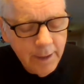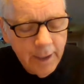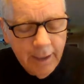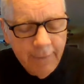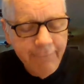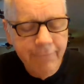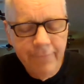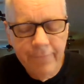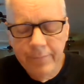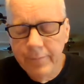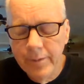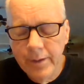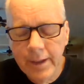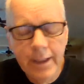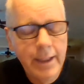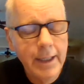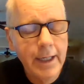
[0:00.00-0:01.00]
If
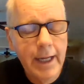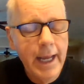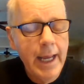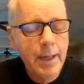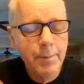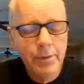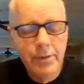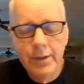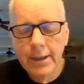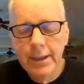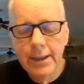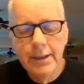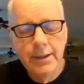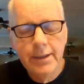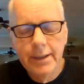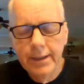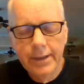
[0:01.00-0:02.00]
get it on
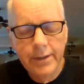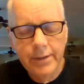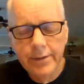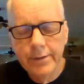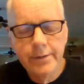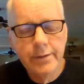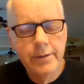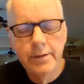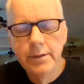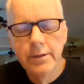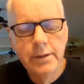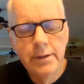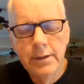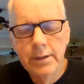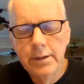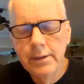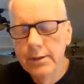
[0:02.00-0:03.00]
Amazon, Kindle,
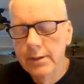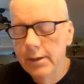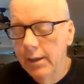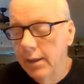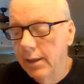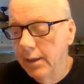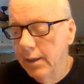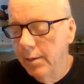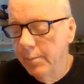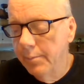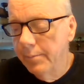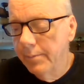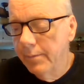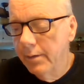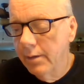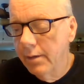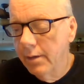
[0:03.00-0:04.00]
um,
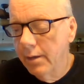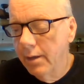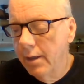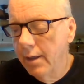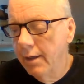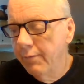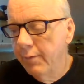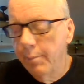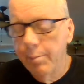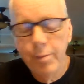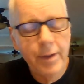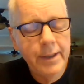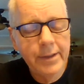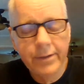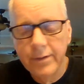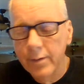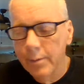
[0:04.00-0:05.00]
if the
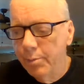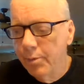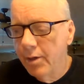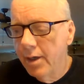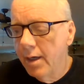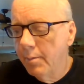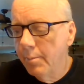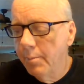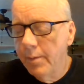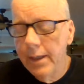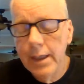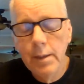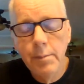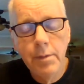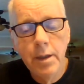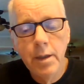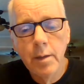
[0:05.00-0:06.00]
price is a problem,
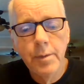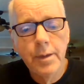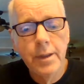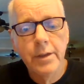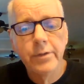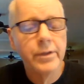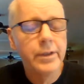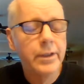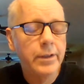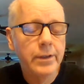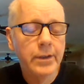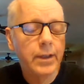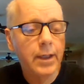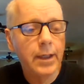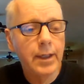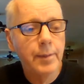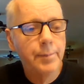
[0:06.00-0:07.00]
email me, I'll send you a
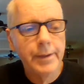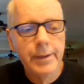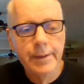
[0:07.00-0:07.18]
copy.